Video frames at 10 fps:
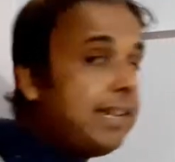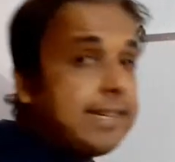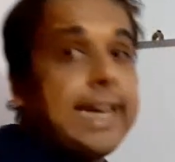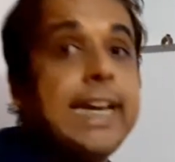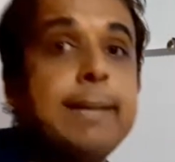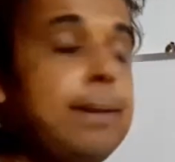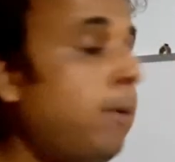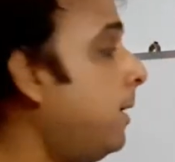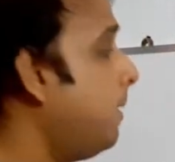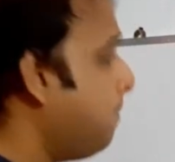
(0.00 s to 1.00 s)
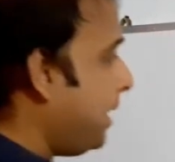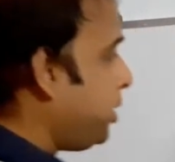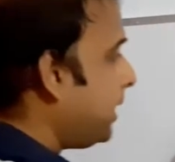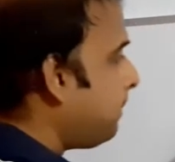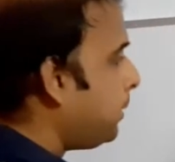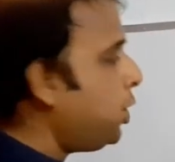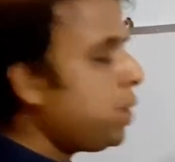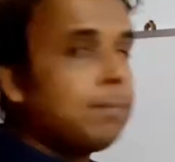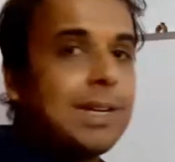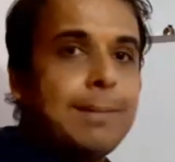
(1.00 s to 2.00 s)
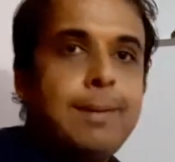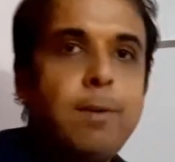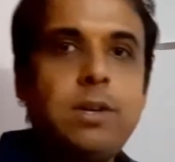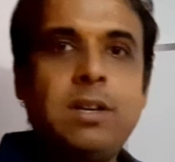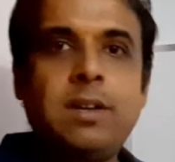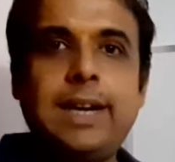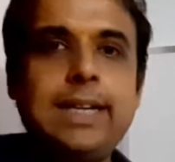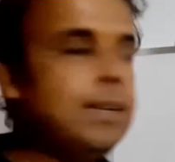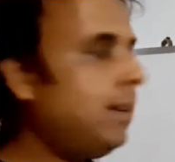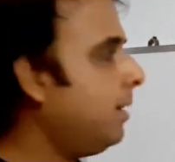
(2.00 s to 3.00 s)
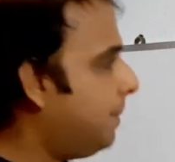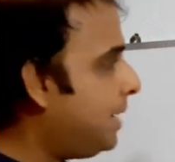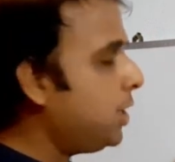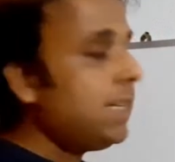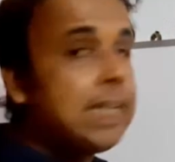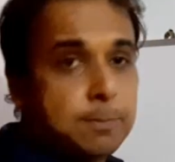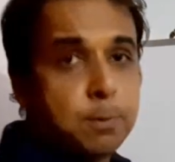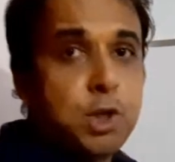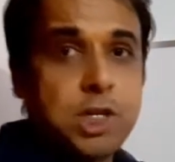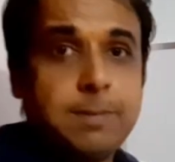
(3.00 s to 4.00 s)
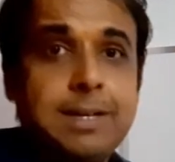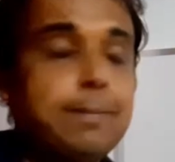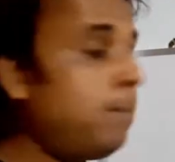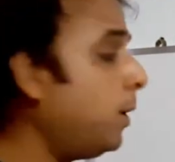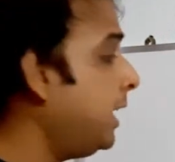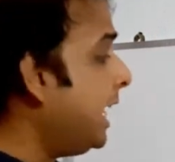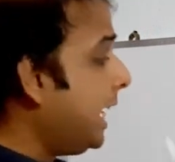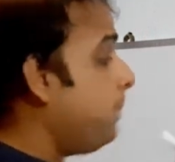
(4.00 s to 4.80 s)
any double bond, mention the position of the double bond, right? Mention the position of the double bond. If